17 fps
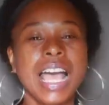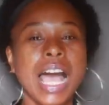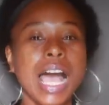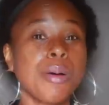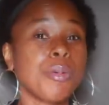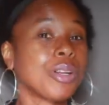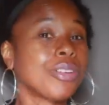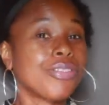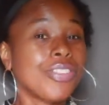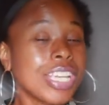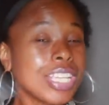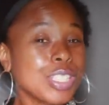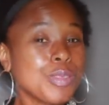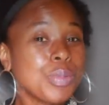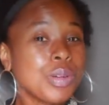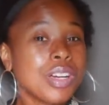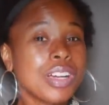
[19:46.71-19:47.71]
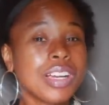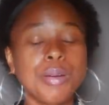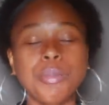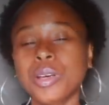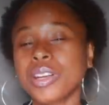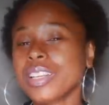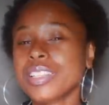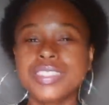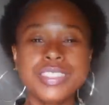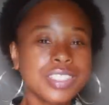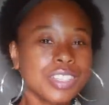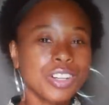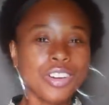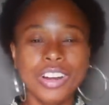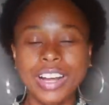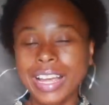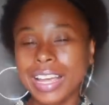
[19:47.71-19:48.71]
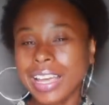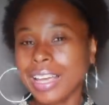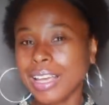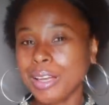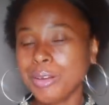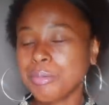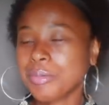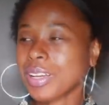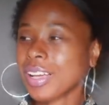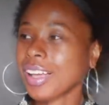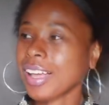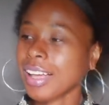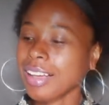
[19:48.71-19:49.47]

I'm on Facebook. I'm on Instagram.